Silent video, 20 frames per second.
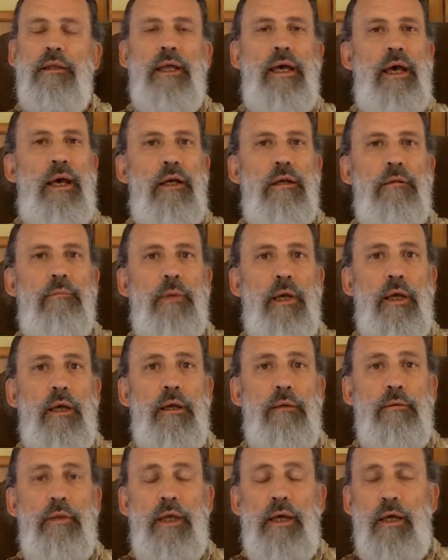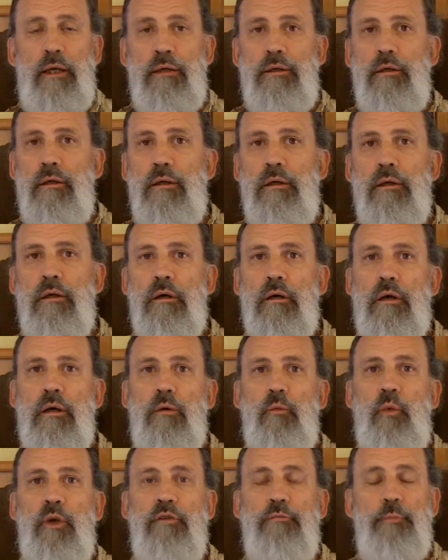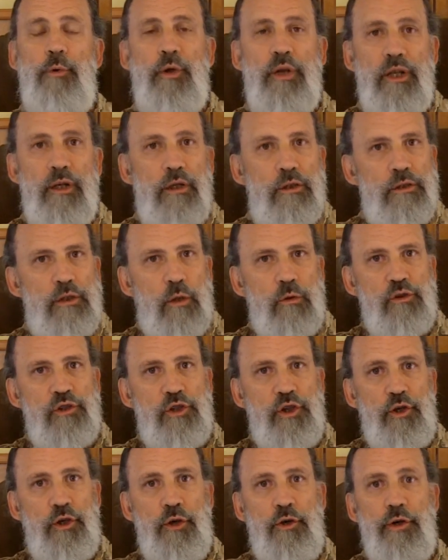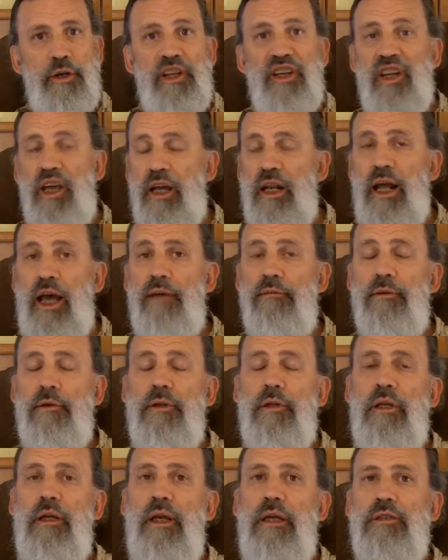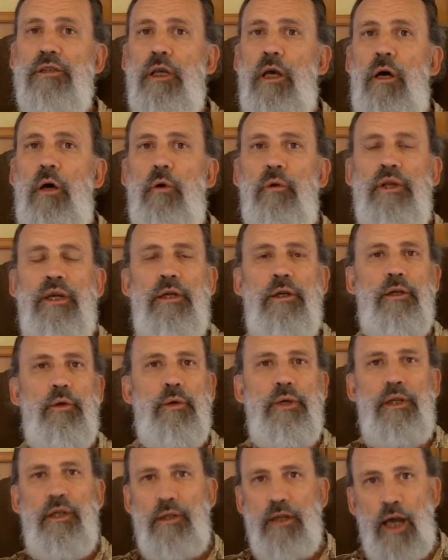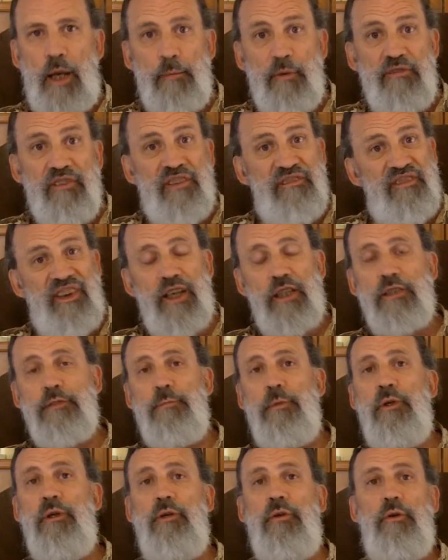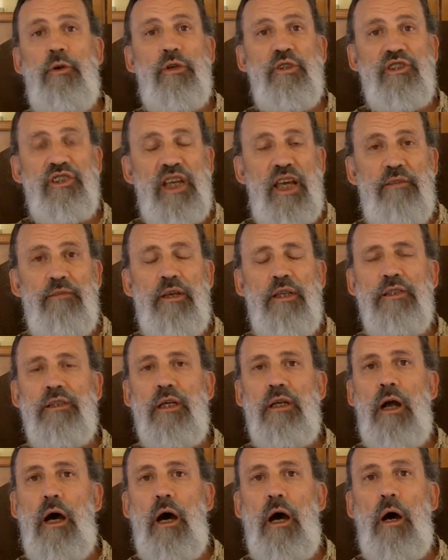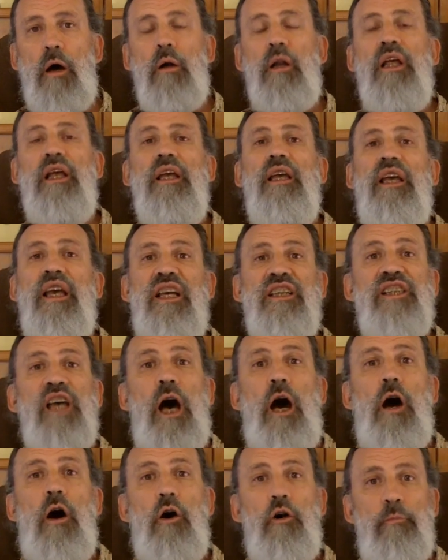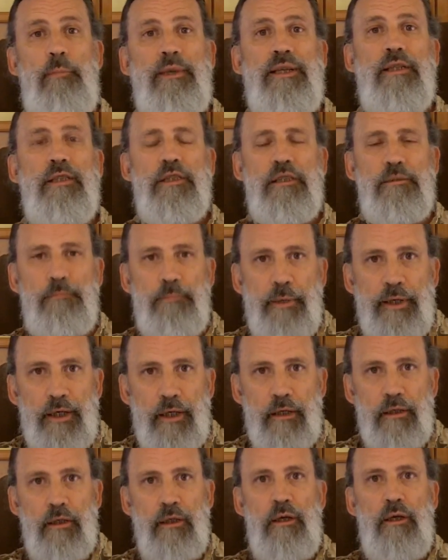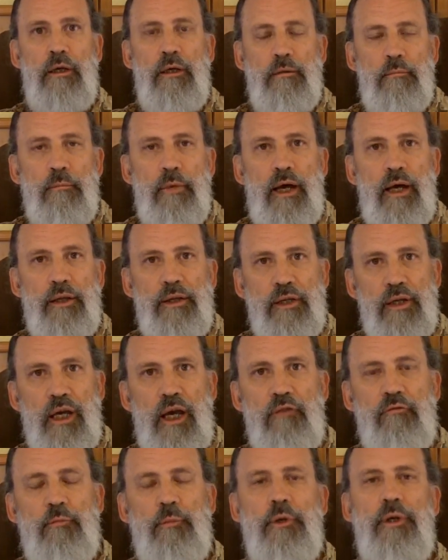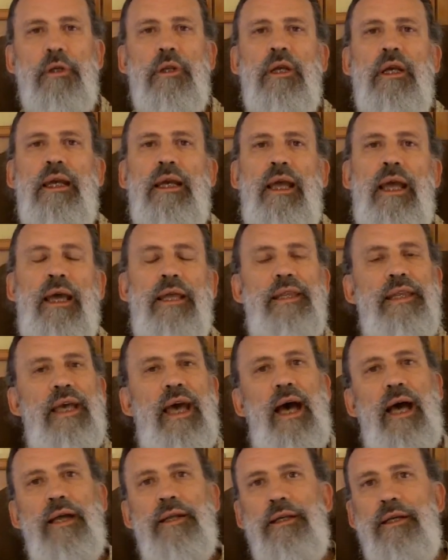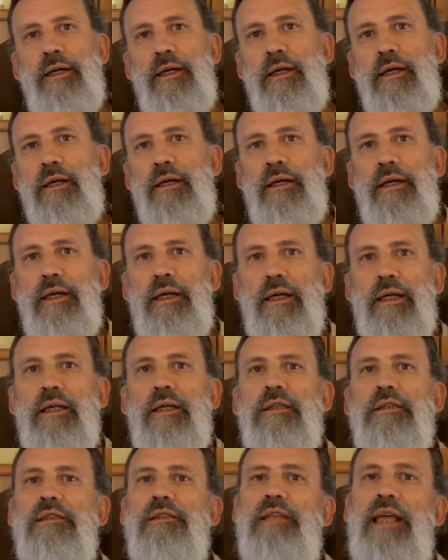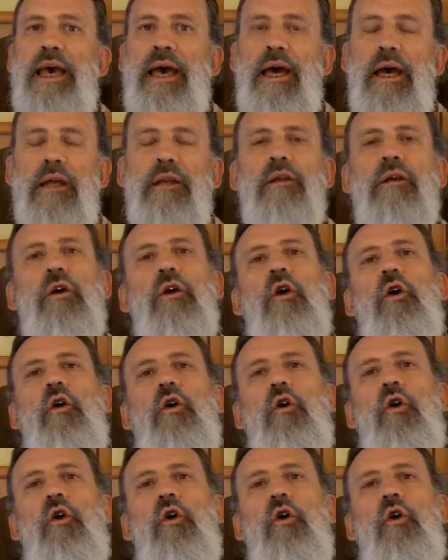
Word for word: that that uh, we've put into Social Security. None of it has gone into any type of investment or savings at all. It's all been spent by the government. And the idea is that